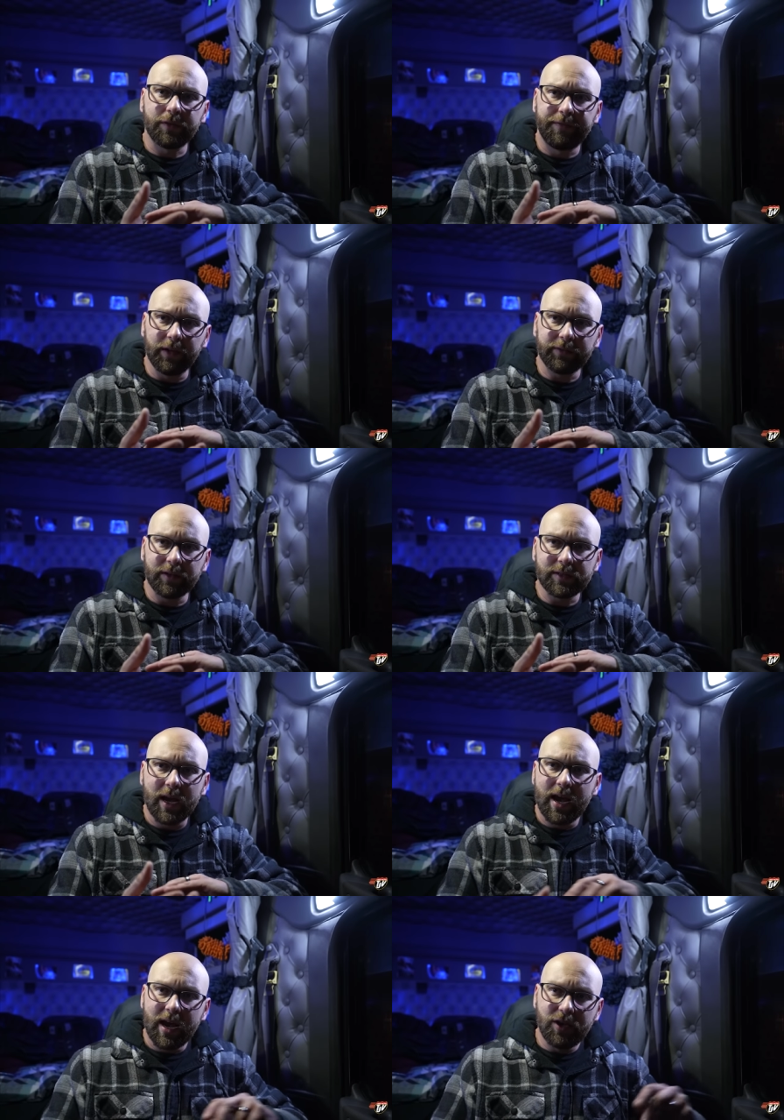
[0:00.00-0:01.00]
the filters
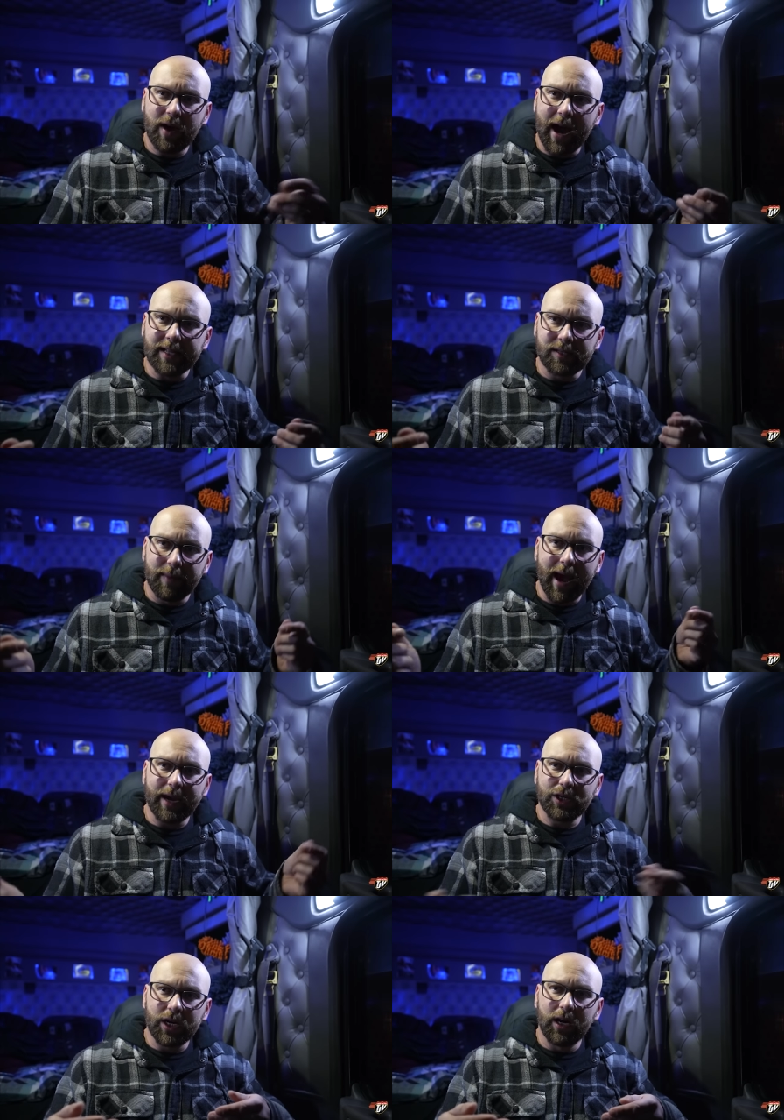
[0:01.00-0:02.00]
and you add some
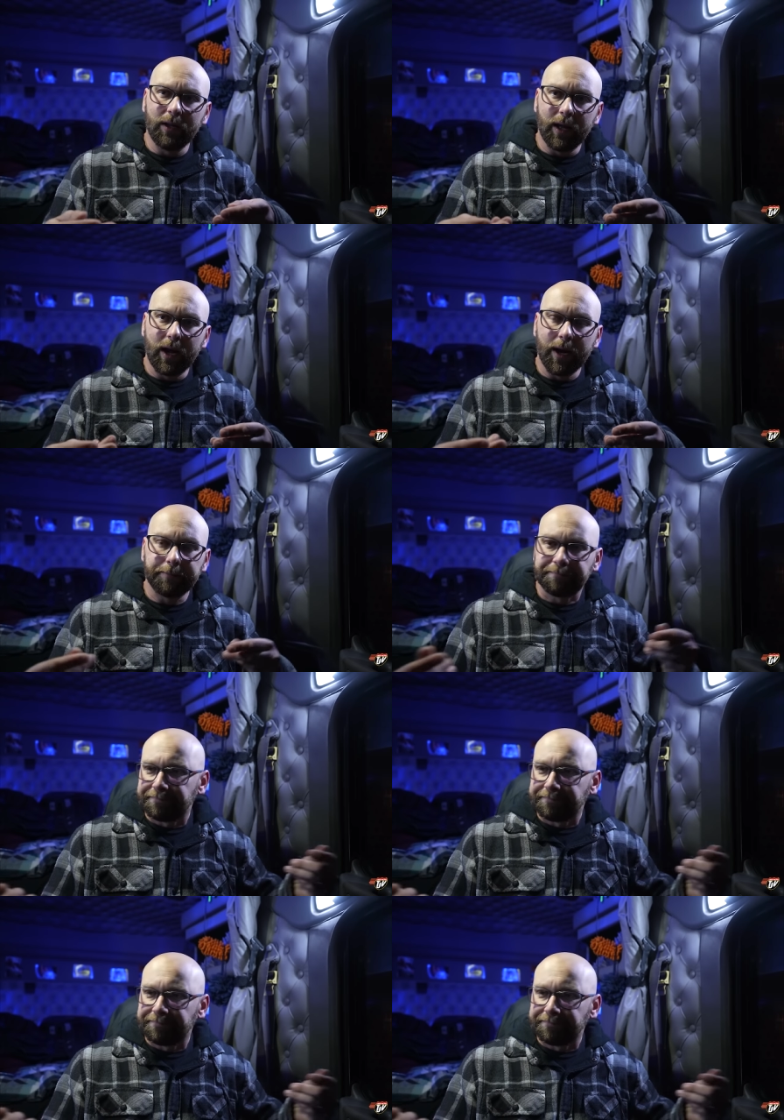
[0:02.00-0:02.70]
anti-gel, uh,